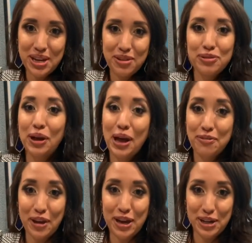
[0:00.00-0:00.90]
If y'all have
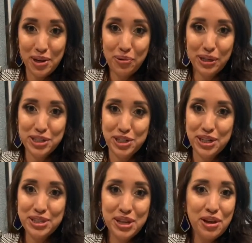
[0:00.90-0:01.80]
any
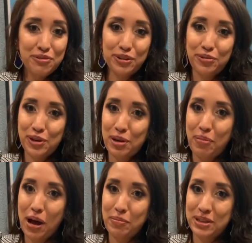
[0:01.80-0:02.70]
questions, feel free to
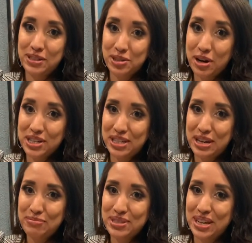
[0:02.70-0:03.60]
pop into our
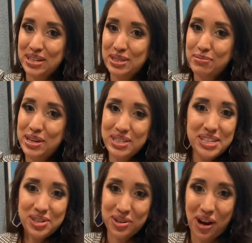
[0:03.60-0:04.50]
DM, send us a message,
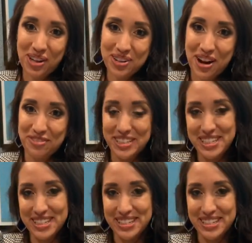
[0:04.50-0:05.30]
or call our office.